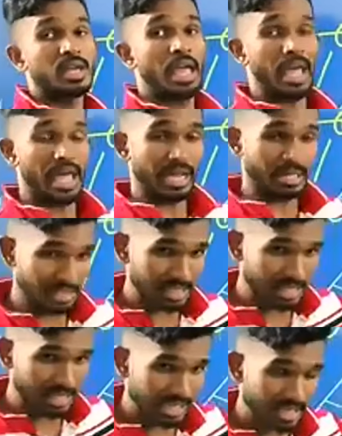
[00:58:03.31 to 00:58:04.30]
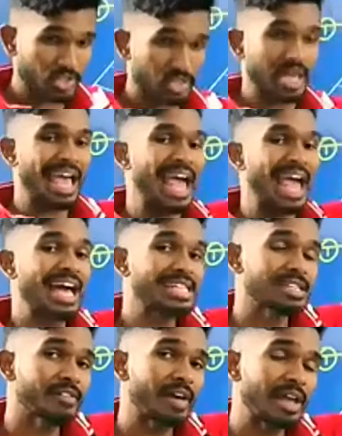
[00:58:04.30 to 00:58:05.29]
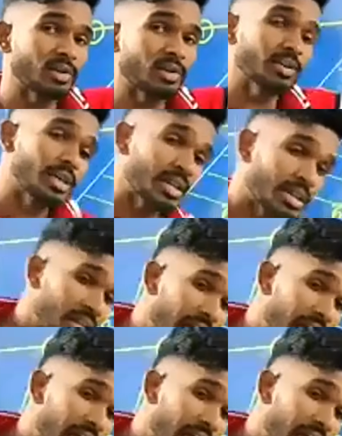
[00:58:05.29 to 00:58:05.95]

Acceleration has a value, there